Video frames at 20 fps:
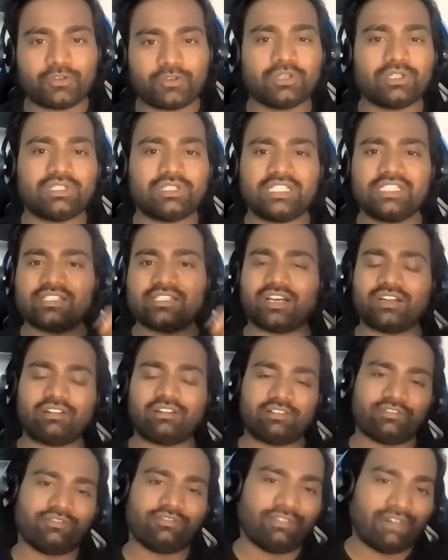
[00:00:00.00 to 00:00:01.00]
So these
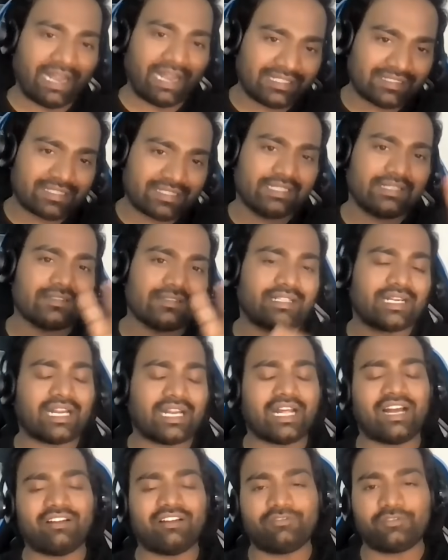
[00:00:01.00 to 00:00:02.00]
are 5 skills
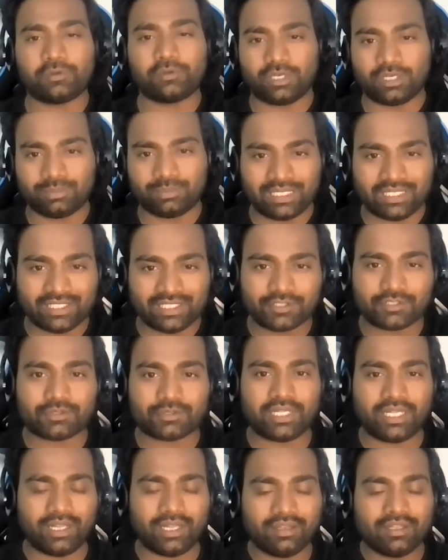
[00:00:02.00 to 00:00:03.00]
that I have on my
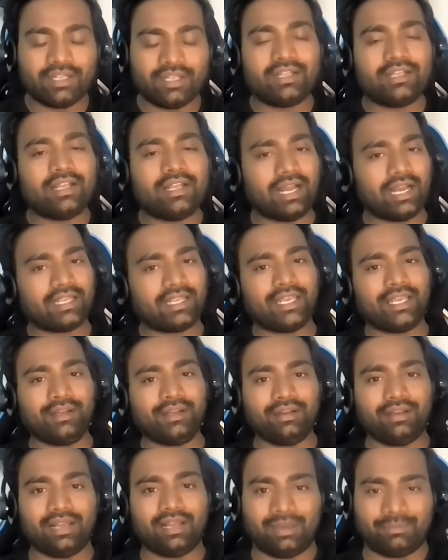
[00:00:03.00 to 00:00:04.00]
list today.
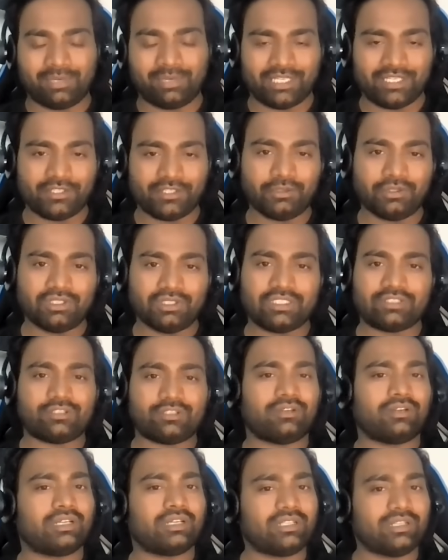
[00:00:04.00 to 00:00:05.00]
Again, I'm telling you,
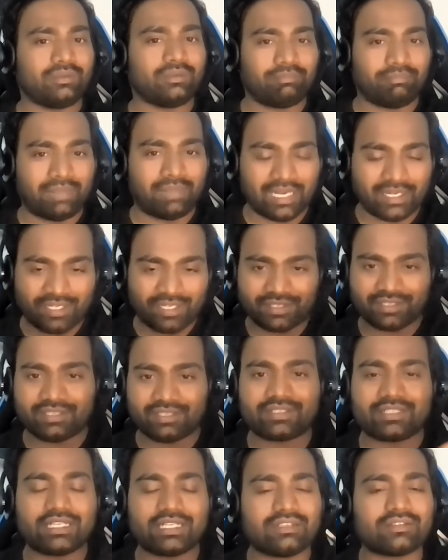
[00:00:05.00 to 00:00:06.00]
these are not the
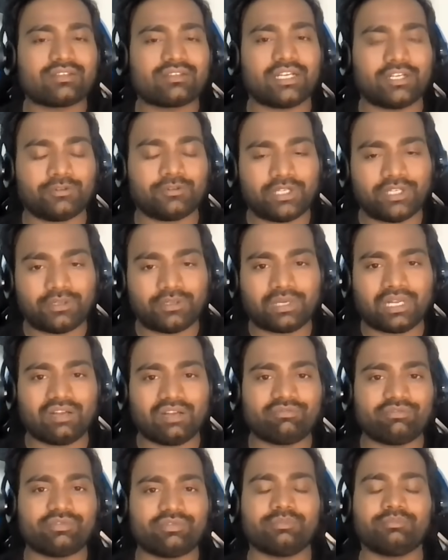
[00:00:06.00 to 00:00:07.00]
mandatory skills that you need to
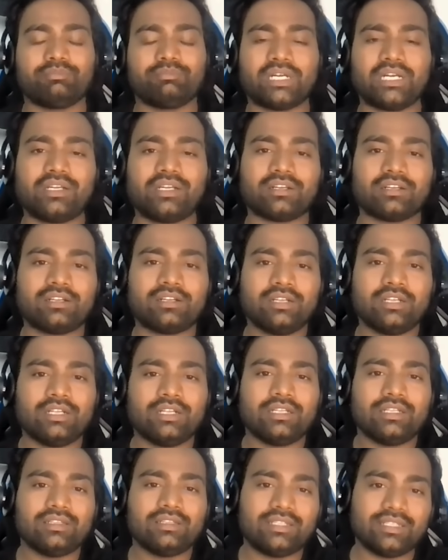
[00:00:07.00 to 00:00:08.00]
have, but
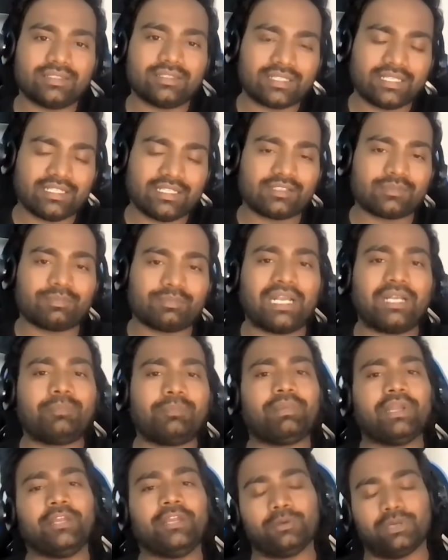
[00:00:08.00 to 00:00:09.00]
these skills
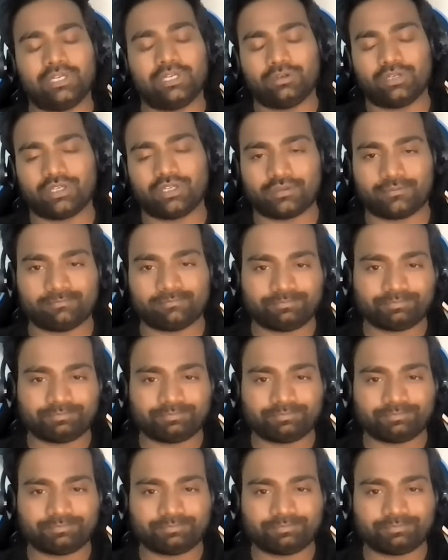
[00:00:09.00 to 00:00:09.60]
might pay you a lot.